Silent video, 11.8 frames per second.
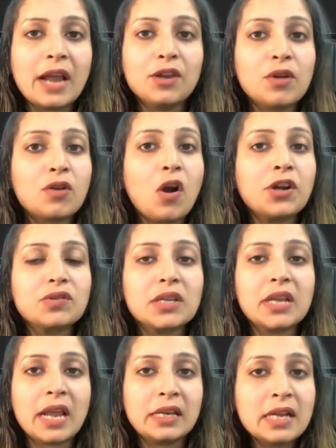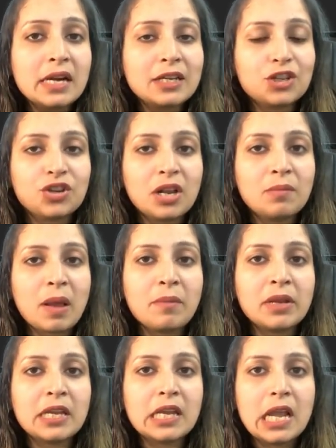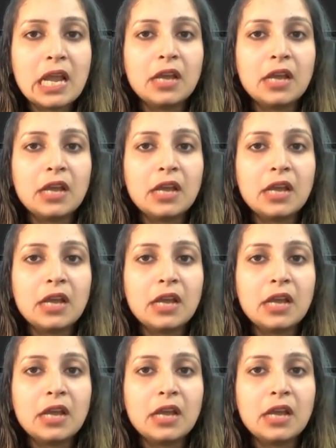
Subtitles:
you're not using any additional memory,